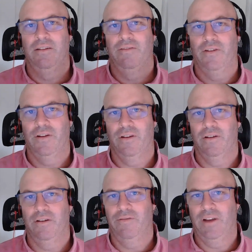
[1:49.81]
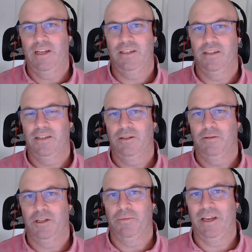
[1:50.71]
for investors is
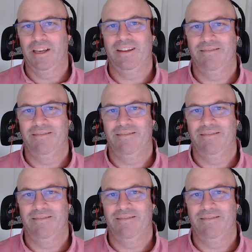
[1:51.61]
to be